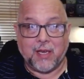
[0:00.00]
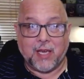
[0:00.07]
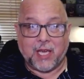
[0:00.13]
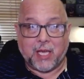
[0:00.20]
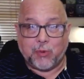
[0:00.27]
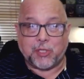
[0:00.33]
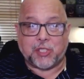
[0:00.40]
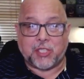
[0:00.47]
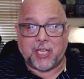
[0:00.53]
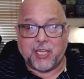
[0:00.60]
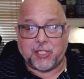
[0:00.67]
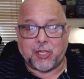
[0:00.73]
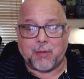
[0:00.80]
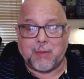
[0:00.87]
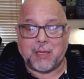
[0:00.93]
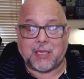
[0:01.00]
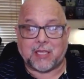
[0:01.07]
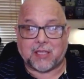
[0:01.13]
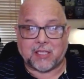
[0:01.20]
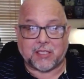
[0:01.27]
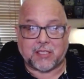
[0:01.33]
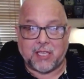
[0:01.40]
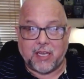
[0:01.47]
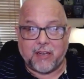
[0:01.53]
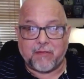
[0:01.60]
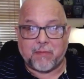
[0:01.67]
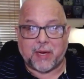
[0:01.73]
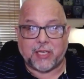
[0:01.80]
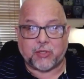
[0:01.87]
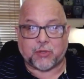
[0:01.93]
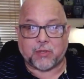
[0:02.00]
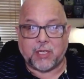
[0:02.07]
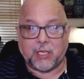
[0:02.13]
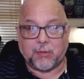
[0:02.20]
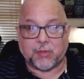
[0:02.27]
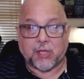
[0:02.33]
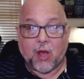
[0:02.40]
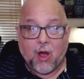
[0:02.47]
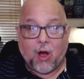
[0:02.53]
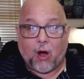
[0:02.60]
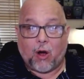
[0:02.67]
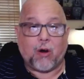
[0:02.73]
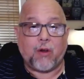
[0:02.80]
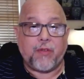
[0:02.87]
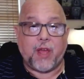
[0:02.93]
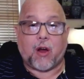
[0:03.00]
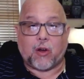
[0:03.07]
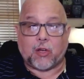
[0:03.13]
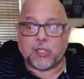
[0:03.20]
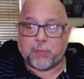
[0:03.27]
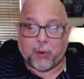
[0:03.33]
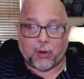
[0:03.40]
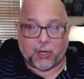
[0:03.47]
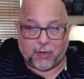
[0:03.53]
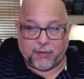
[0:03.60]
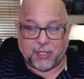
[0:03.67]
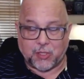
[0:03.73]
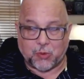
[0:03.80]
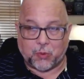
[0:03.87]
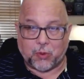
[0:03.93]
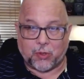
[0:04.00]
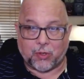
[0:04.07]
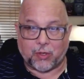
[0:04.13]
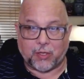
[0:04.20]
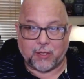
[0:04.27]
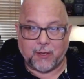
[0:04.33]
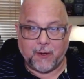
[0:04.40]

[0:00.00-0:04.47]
He was teaching me that the seed of my dreams are the allspark of his word.